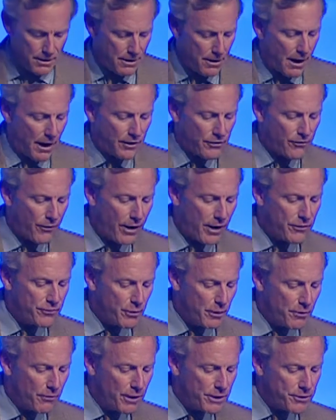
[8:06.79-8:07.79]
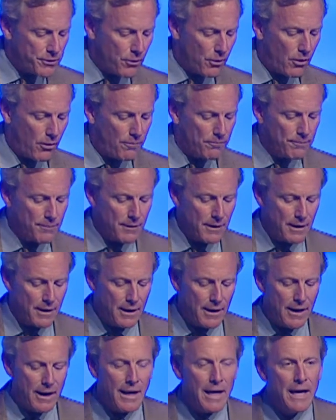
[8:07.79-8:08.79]
Next phrase from the ritual.
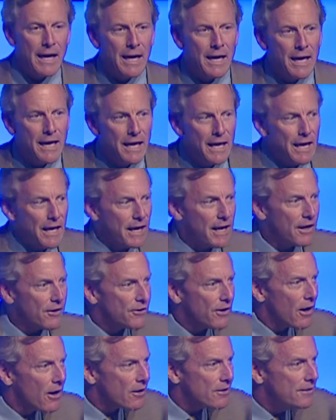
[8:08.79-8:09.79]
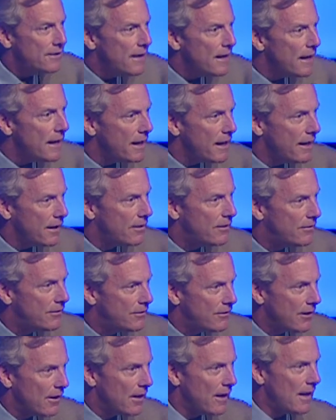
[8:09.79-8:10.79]
It is our
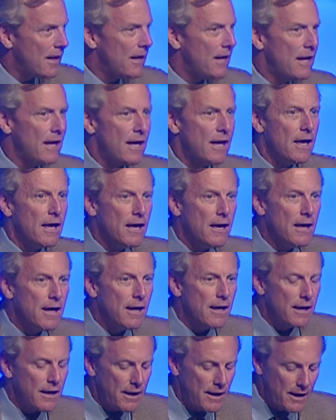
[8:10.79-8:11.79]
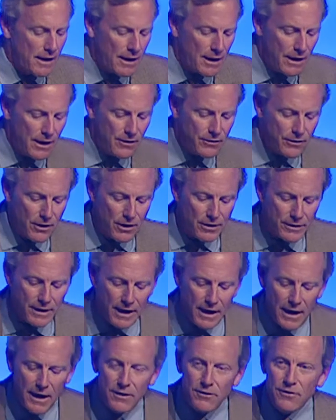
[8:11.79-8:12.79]
deeds. It is our
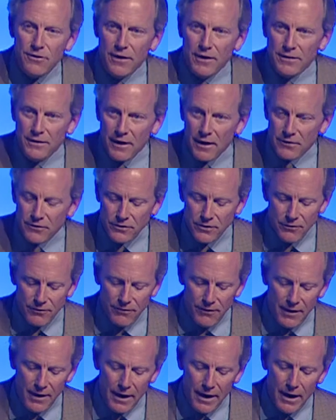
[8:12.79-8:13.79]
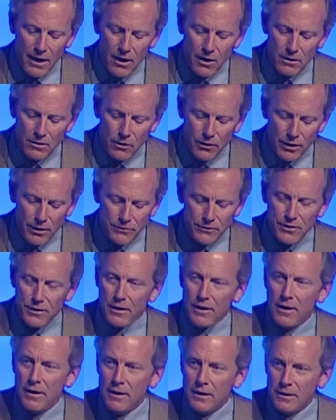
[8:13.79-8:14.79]
deeds that testify our
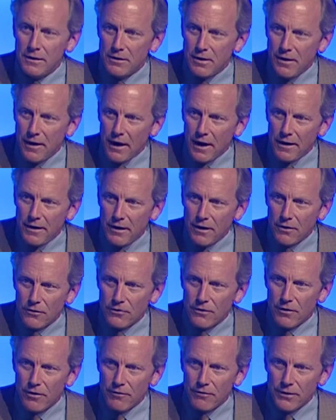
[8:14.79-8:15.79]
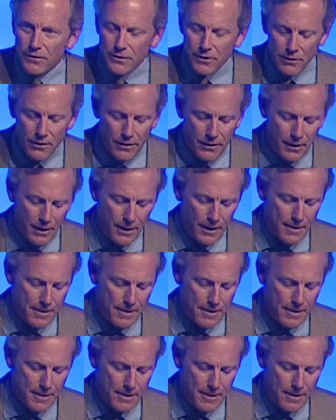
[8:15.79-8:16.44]
loyalty to the ideals of the fraternity.